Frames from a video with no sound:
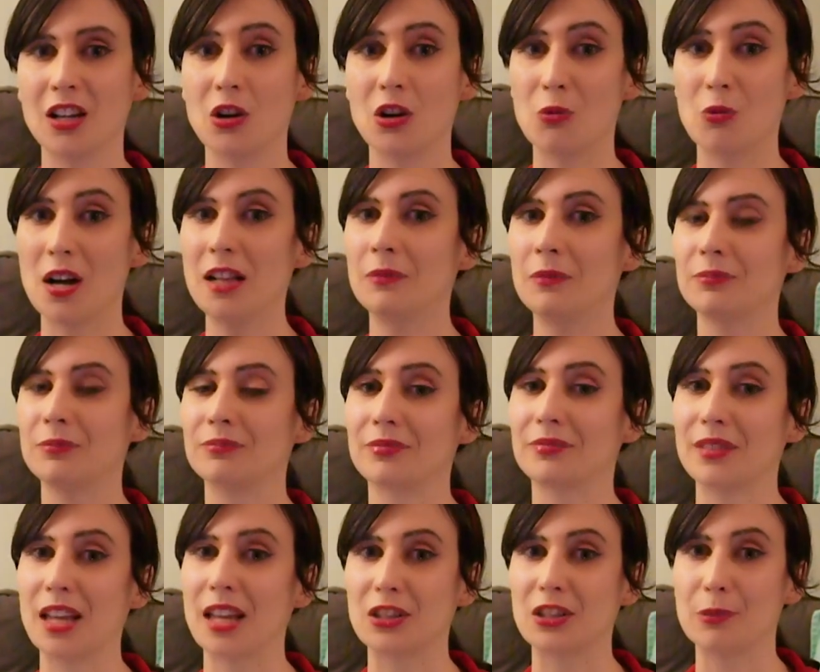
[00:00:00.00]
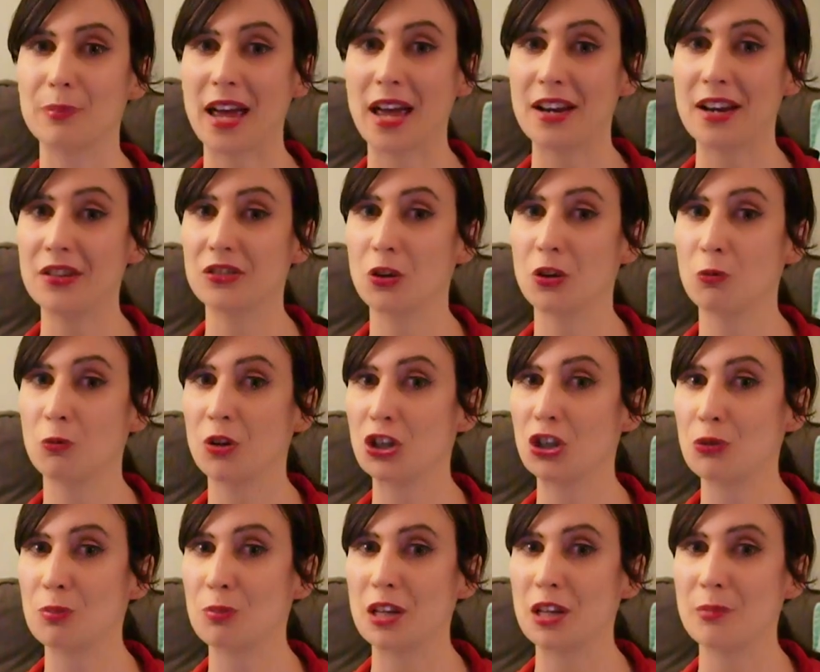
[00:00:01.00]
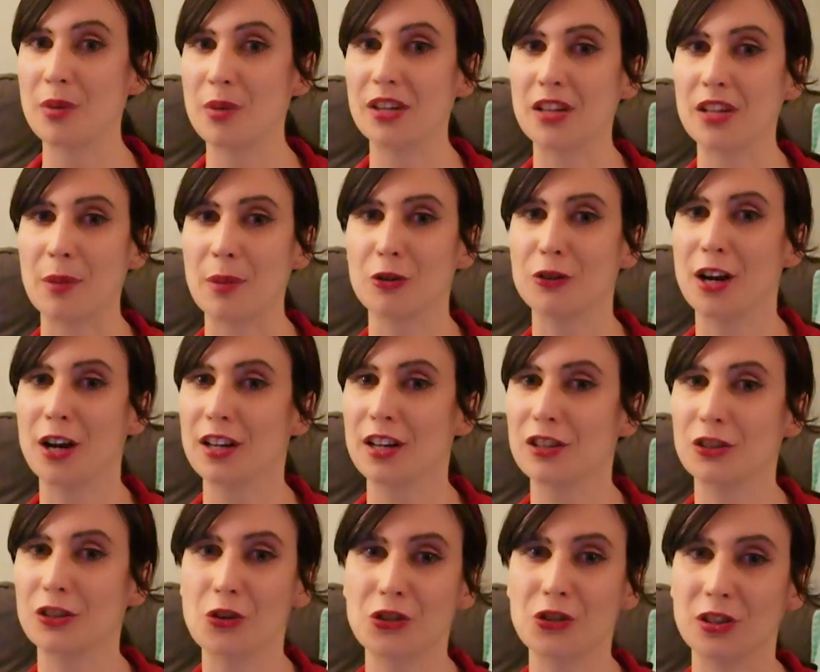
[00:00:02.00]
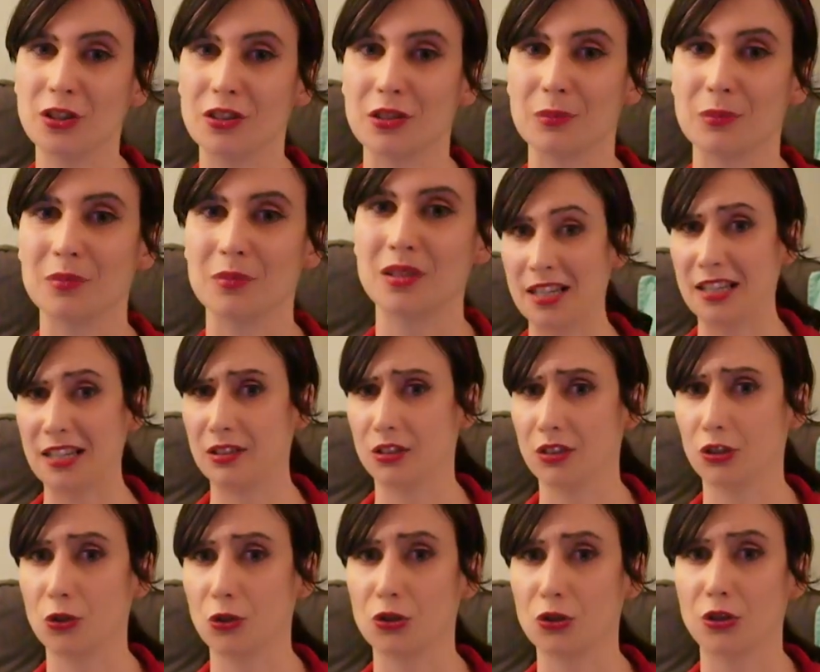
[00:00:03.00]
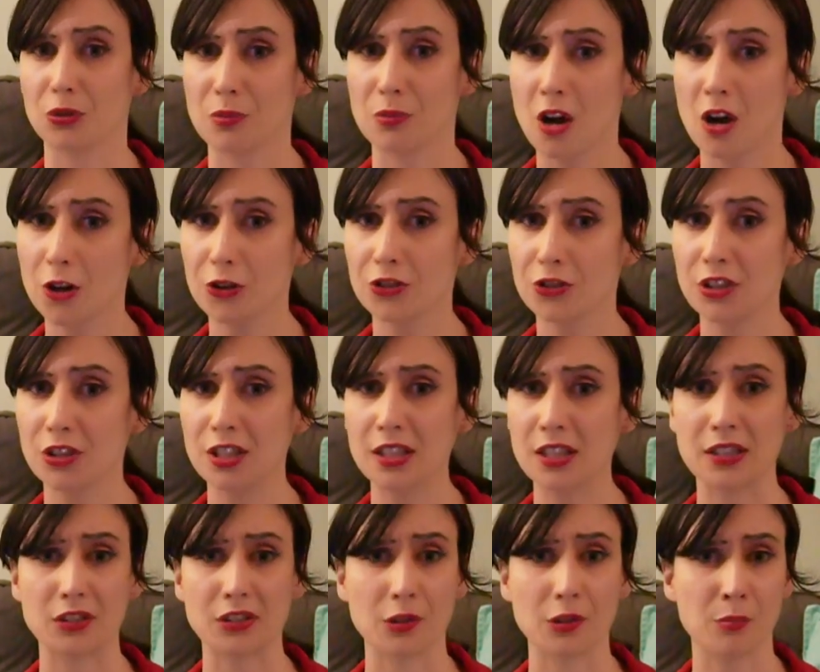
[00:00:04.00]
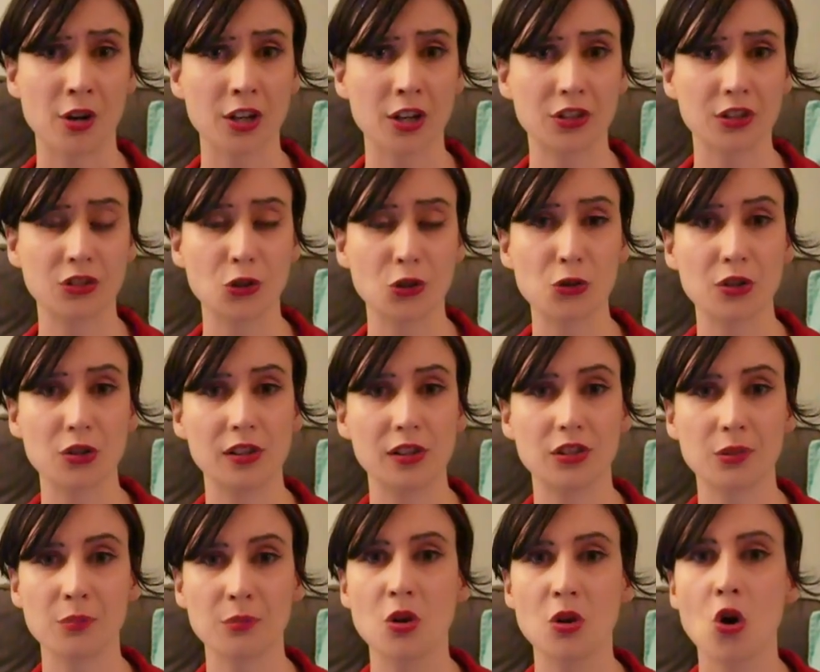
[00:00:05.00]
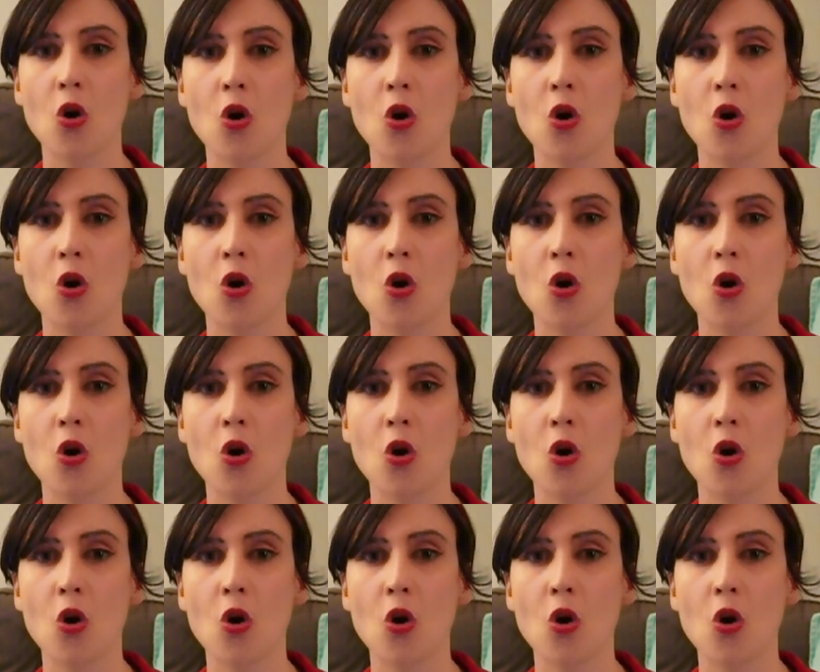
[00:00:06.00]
Well, that depends on what you mean by democratic socialism. Is it social democracy? Is it market socialism?